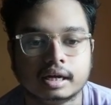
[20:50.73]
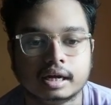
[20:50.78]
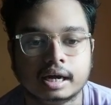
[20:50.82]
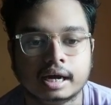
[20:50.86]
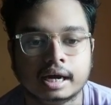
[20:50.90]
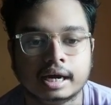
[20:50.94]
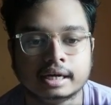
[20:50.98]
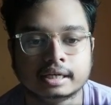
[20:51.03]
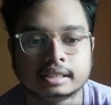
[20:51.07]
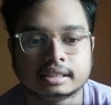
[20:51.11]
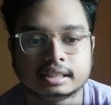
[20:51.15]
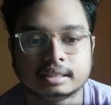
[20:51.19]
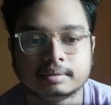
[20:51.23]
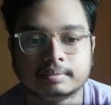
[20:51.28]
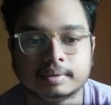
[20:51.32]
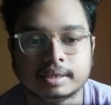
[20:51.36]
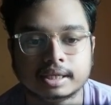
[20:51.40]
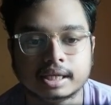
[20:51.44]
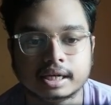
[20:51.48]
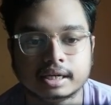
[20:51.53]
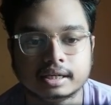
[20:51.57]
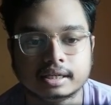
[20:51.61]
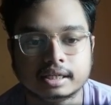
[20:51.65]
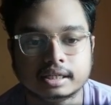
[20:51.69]
And
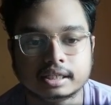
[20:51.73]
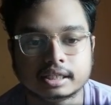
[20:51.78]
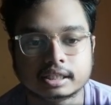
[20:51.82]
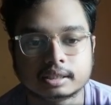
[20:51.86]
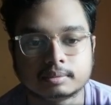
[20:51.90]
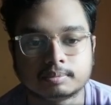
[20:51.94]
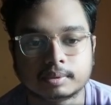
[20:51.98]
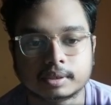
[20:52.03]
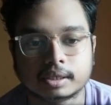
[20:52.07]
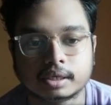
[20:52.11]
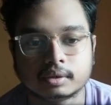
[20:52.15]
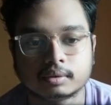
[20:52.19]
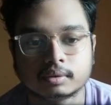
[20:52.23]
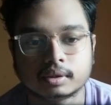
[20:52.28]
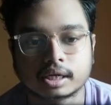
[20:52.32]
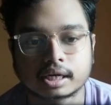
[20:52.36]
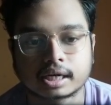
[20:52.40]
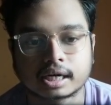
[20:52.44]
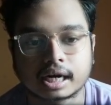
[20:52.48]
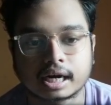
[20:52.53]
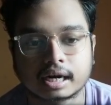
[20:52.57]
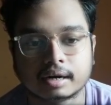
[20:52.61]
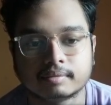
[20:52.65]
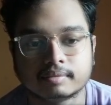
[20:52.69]
similarly, this particular
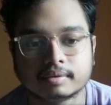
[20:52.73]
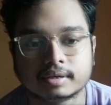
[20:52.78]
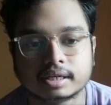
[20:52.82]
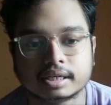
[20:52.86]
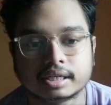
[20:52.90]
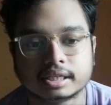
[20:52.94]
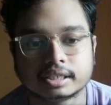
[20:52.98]
carbon